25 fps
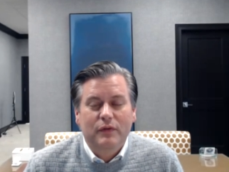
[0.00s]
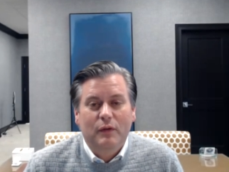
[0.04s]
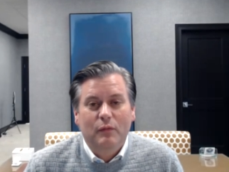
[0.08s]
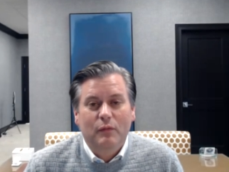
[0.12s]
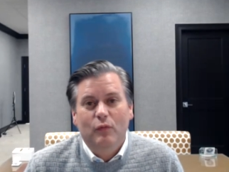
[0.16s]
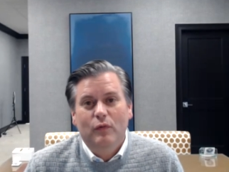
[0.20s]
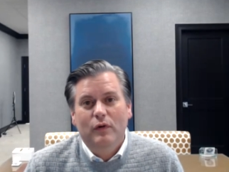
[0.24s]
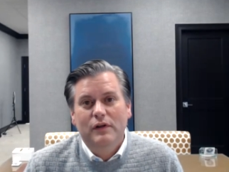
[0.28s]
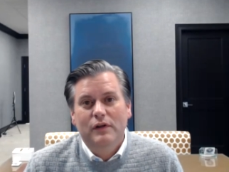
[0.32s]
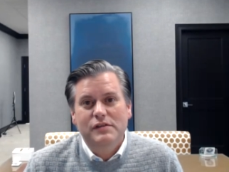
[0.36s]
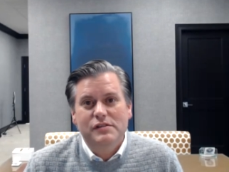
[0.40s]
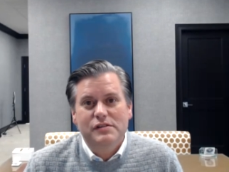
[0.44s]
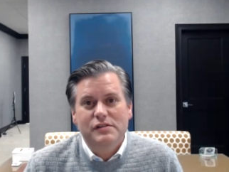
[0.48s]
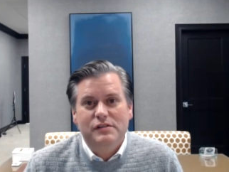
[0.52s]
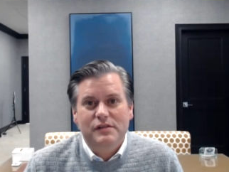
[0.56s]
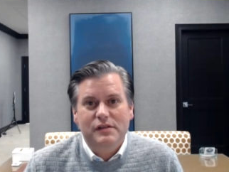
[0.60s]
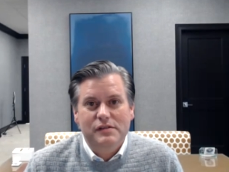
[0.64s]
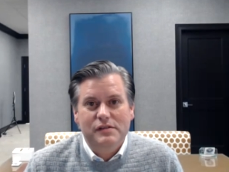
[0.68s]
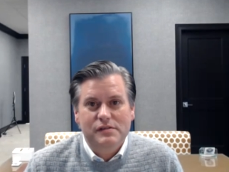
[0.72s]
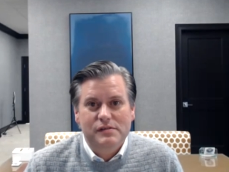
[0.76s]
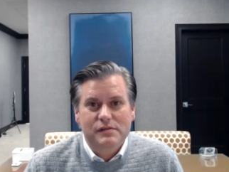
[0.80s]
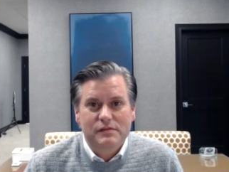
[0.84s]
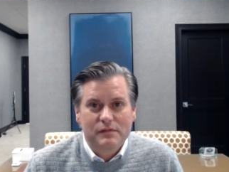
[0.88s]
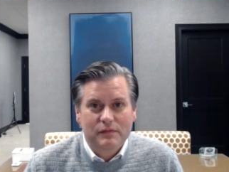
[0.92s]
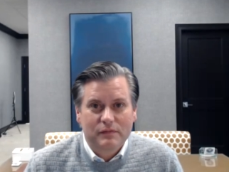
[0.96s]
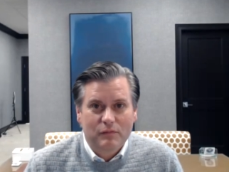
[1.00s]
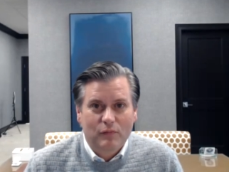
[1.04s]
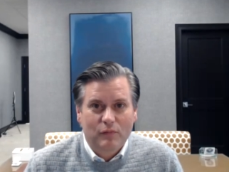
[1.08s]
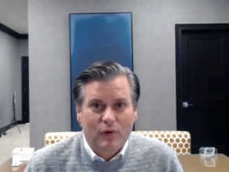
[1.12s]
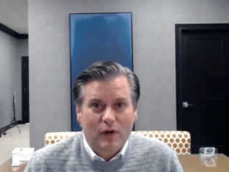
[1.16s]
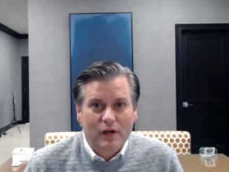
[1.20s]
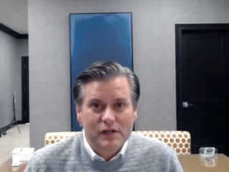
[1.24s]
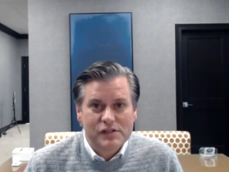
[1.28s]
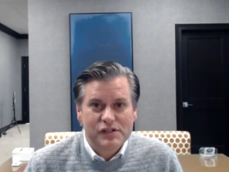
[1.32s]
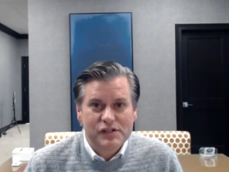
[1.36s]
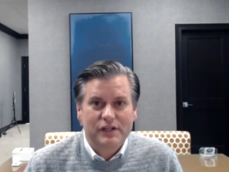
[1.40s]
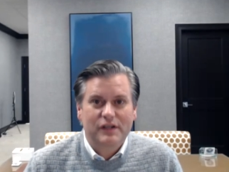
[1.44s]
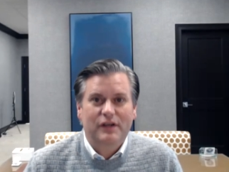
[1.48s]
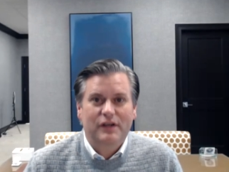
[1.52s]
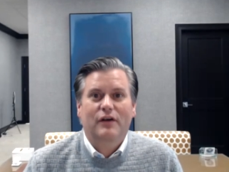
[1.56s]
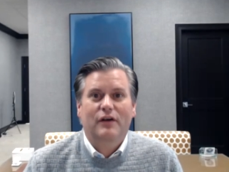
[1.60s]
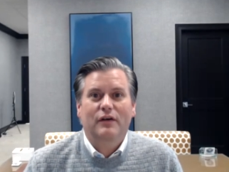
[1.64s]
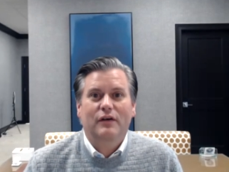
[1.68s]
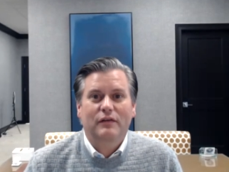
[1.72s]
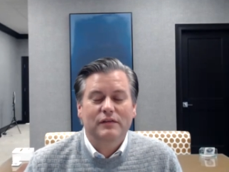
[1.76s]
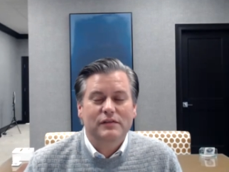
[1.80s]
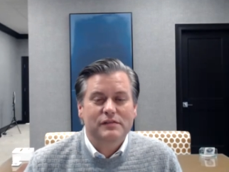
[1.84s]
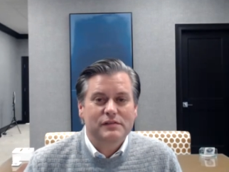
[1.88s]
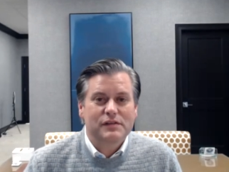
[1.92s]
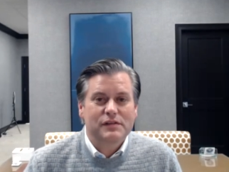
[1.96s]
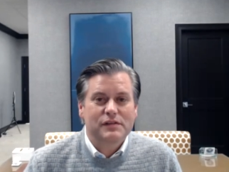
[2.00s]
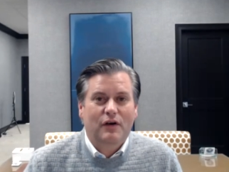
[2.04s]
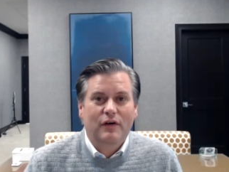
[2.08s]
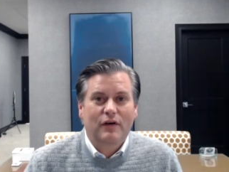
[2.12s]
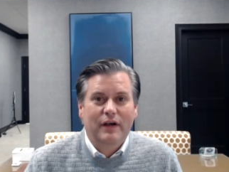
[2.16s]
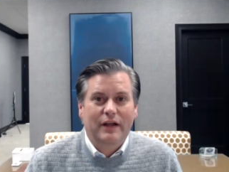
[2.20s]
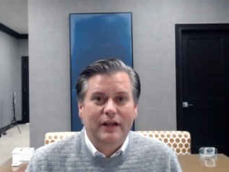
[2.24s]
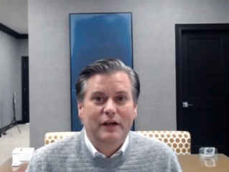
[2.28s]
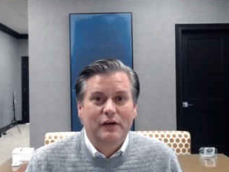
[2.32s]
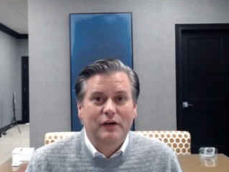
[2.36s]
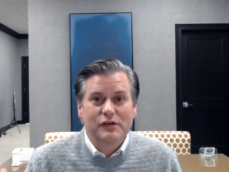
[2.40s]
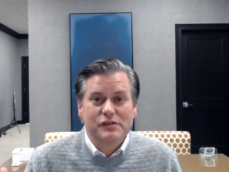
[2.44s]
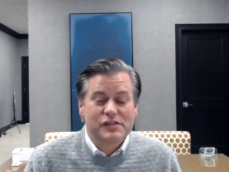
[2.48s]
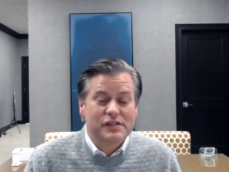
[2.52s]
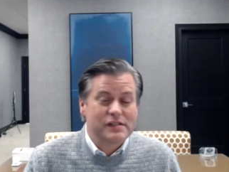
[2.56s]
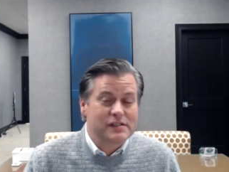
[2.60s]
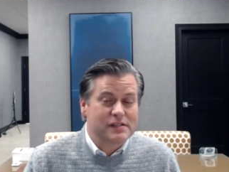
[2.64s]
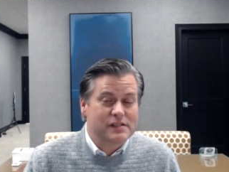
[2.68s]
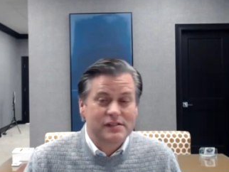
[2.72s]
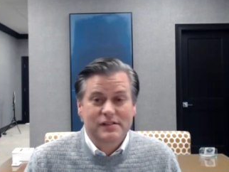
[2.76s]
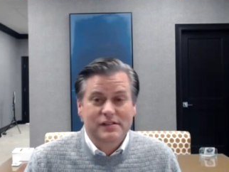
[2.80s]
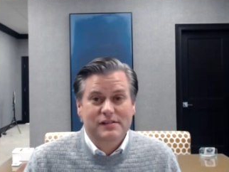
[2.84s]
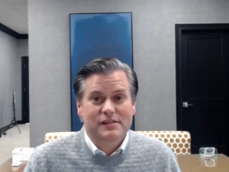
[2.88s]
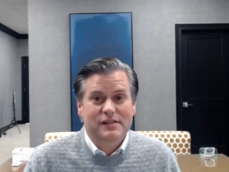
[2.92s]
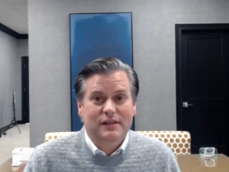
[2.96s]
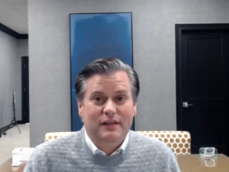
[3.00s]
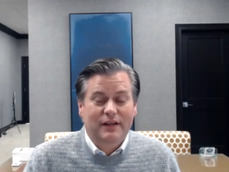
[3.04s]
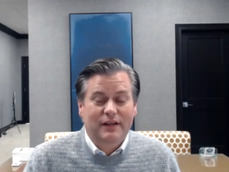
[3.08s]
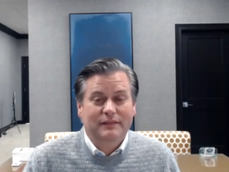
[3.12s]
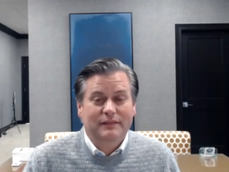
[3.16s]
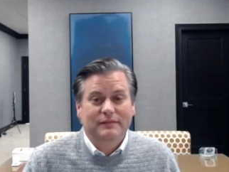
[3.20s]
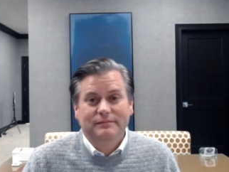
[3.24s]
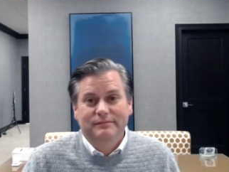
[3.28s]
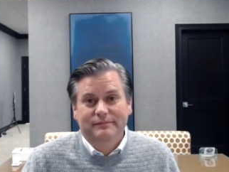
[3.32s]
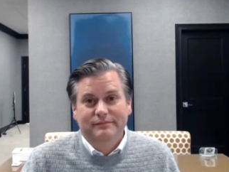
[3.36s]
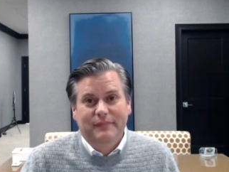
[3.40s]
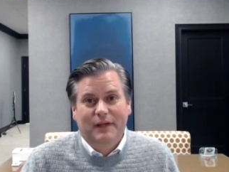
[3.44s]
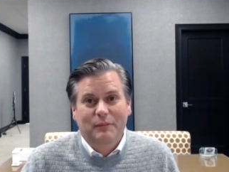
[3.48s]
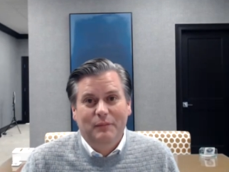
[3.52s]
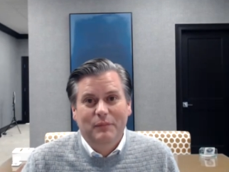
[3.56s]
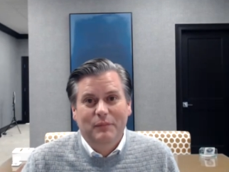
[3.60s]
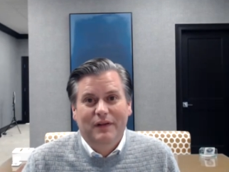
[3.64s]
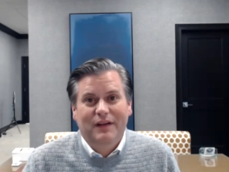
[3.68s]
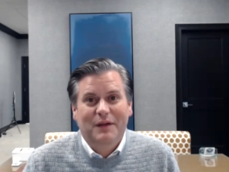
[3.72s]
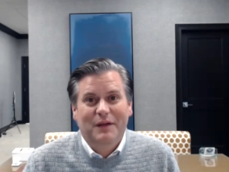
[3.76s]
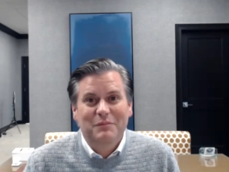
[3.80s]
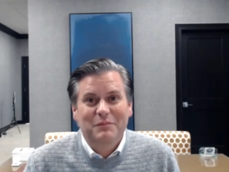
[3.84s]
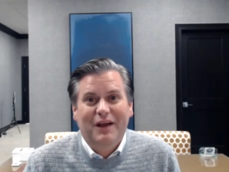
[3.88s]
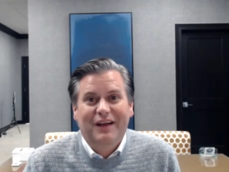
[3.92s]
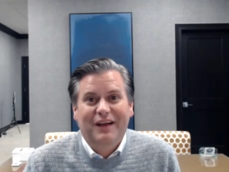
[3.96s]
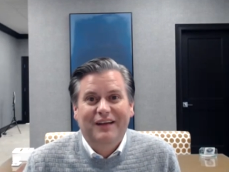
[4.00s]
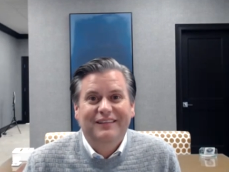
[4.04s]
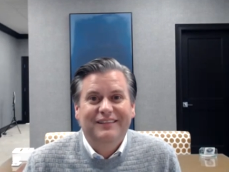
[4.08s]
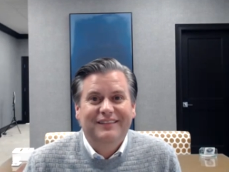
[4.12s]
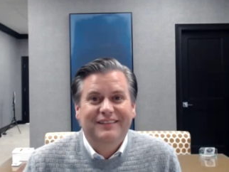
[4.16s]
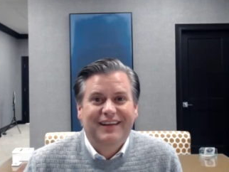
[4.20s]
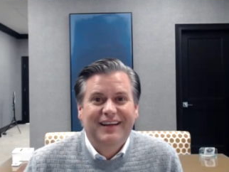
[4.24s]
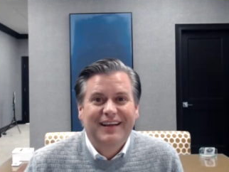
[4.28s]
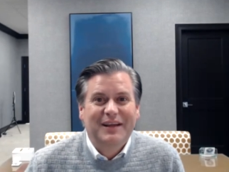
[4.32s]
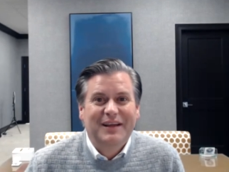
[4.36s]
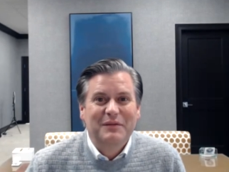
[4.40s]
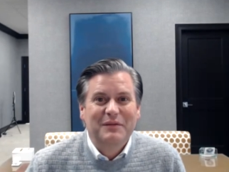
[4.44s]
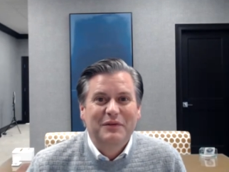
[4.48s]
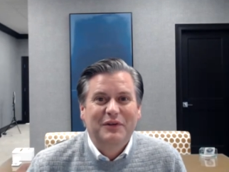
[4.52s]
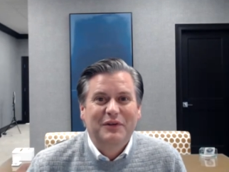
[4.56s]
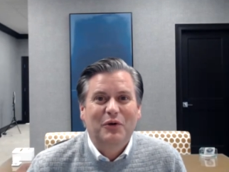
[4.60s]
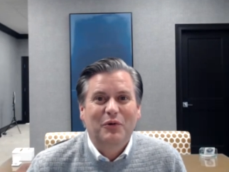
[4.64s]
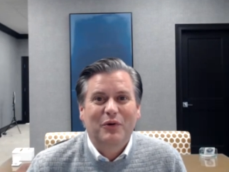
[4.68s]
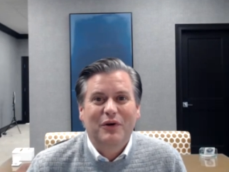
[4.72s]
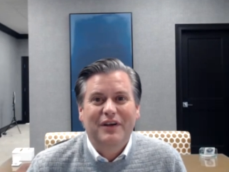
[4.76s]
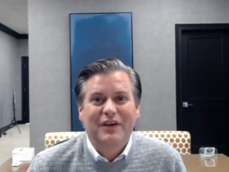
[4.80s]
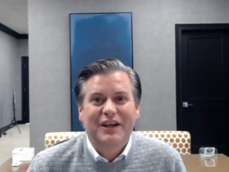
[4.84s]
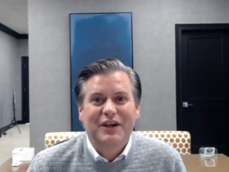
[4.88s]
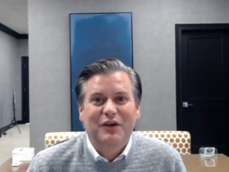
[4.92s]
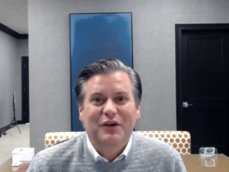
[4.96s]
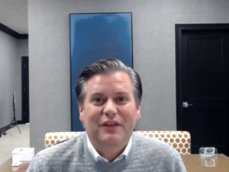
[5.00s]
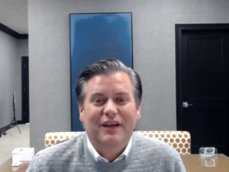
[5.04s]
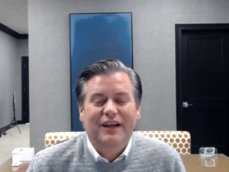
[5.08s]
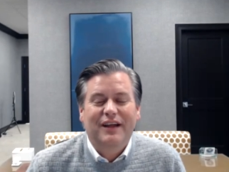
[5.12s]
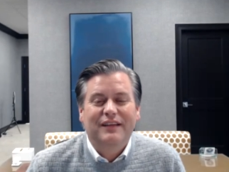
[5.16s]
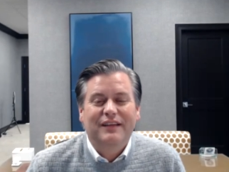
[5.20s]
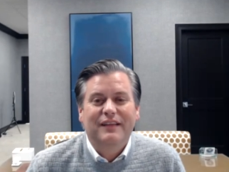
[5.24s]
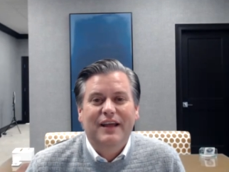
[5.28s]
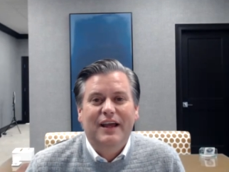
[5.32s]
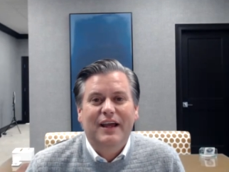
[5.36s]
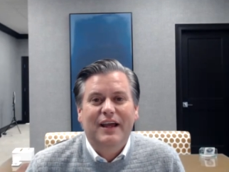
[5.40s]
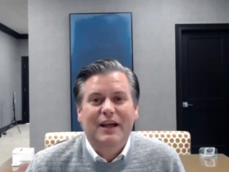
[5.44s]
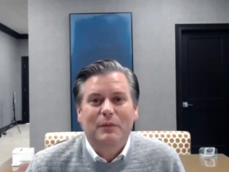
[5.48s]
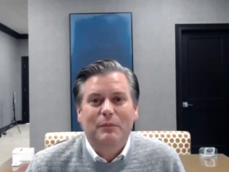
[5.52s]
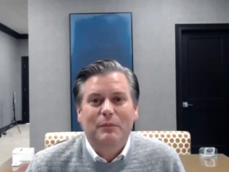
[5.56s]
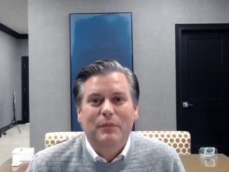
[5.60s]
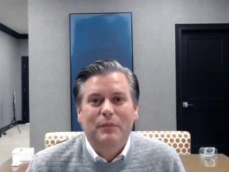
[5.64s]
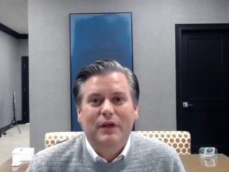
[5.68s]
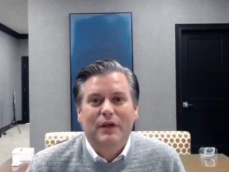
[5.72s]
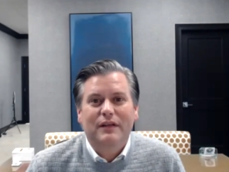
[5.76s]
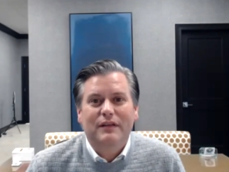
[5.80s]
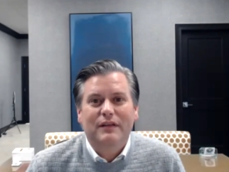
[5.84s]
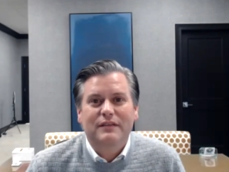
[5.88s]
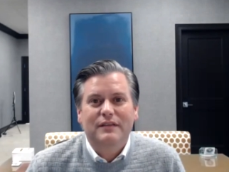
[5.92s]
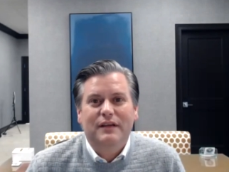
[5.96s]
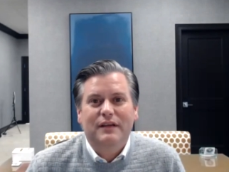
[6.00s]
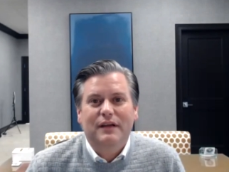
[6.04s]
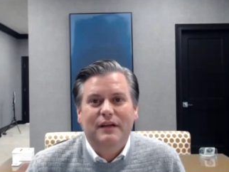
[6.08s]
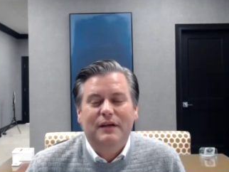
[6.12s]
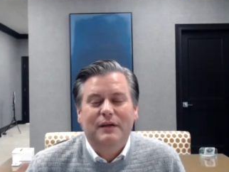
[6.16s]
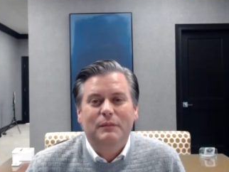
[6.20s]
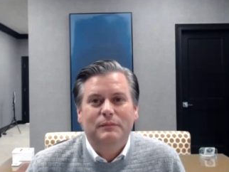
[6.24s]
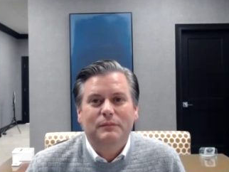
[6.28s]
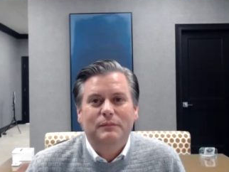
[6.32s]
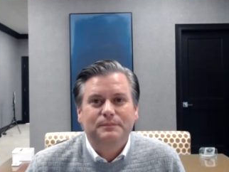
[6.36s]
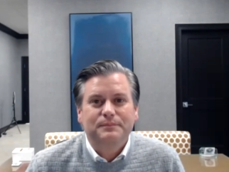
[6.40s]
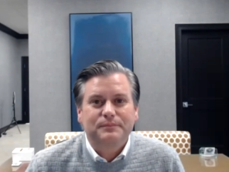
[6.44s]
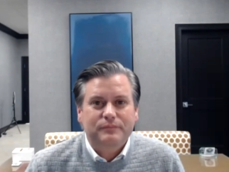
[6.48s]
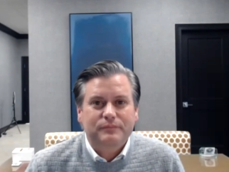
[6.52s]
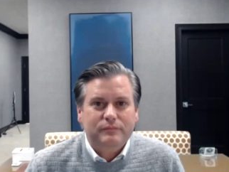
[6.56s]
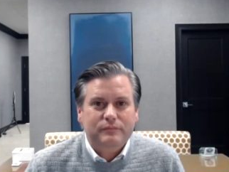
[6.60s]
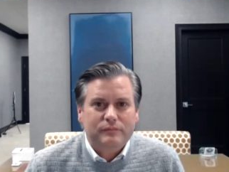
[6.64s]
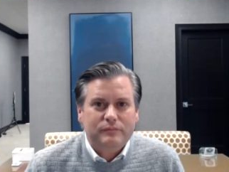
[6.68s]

Number one, just is watching her, her energy is just like I'm, I'm not nowhere near like that, but um,